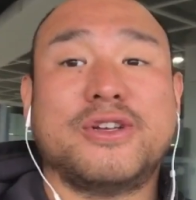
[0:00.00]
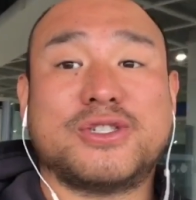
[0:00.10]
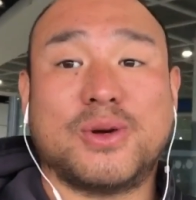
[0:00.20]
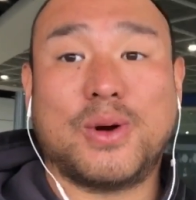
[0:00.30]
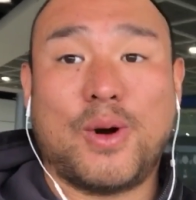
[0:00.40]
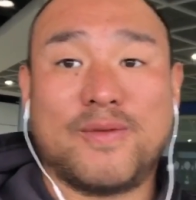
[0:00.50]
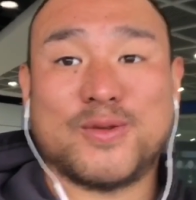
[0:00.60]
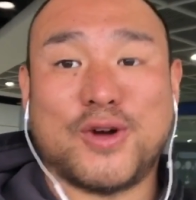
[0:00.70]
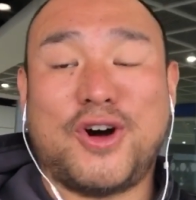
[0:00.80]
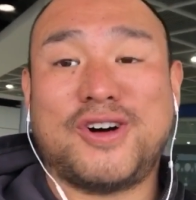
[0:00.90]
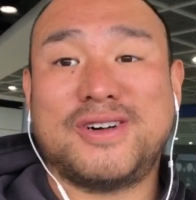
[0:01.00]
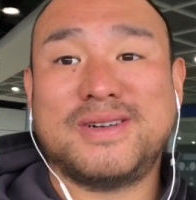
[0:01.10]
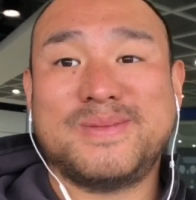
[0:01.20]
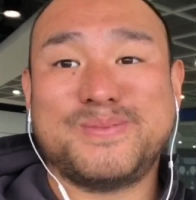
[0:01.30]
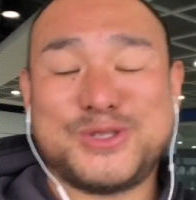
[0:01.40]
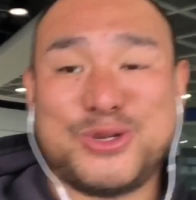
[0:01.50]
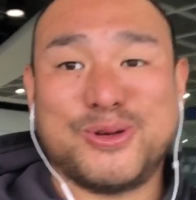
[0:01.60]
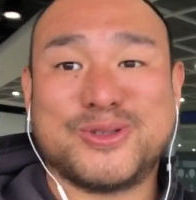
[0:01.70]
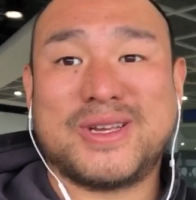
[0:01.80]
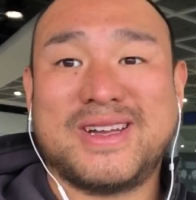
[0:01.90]
So overall,
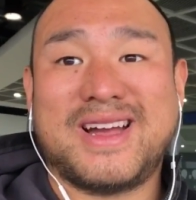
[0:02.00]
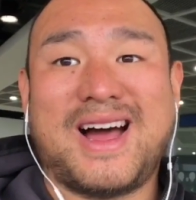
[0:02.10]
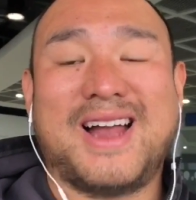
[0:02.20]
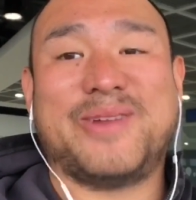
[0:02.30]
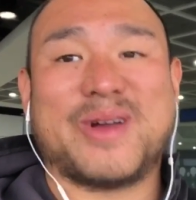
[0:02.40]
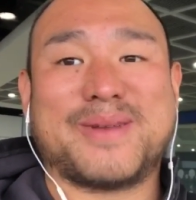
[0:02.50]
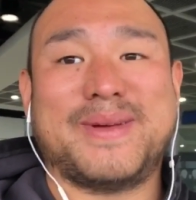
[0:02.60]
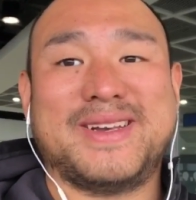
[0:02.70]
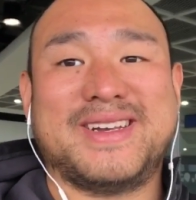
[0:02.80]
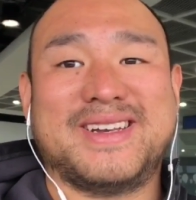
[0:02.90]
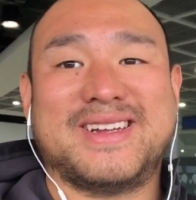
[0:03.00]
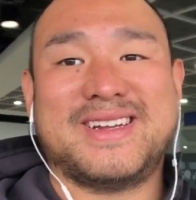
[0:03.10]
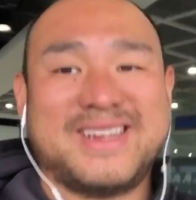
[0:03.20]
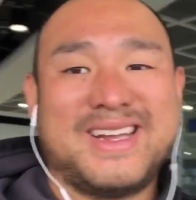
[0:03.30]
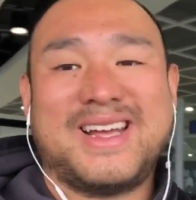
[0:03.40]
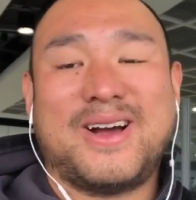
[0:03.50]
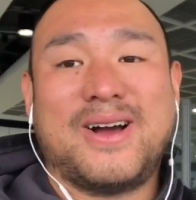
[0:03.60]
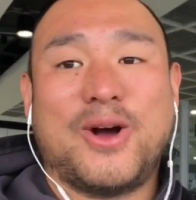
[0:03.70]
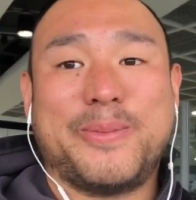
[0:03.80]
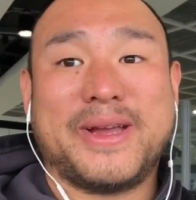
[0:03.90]
shoes, highly recommended.
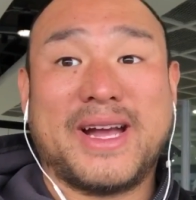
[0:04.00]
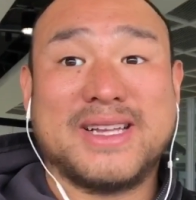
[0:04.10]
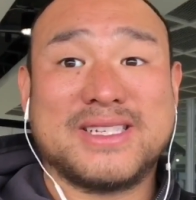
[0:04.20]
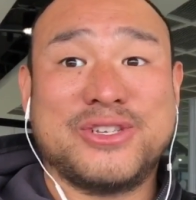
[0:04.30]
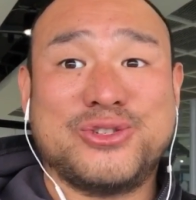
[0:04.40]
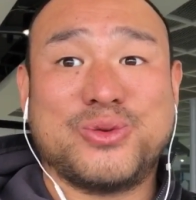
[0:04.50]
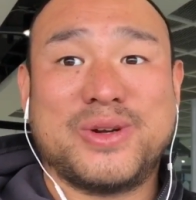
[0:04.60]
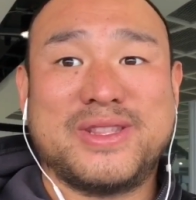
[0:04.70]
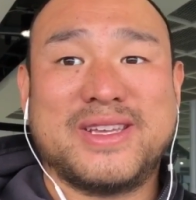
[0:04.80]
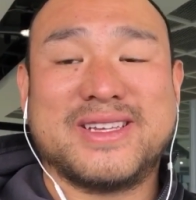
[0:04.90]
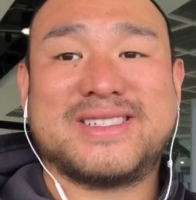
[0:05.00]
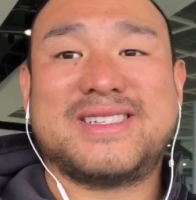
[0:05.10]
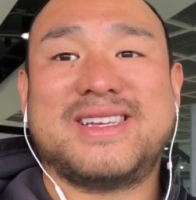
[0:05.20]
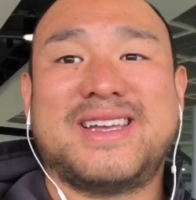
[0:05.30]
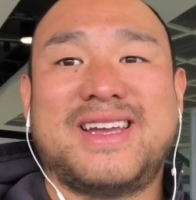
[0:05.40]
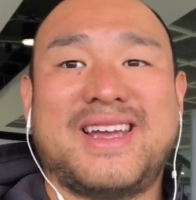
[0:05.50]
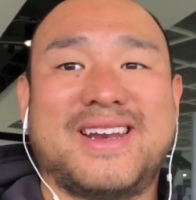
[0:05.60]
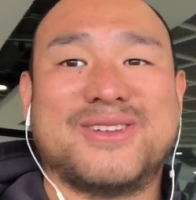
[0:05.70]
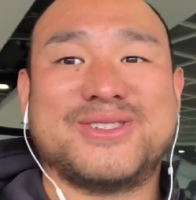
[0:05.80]
Hope you guys enjoyed this, and I'll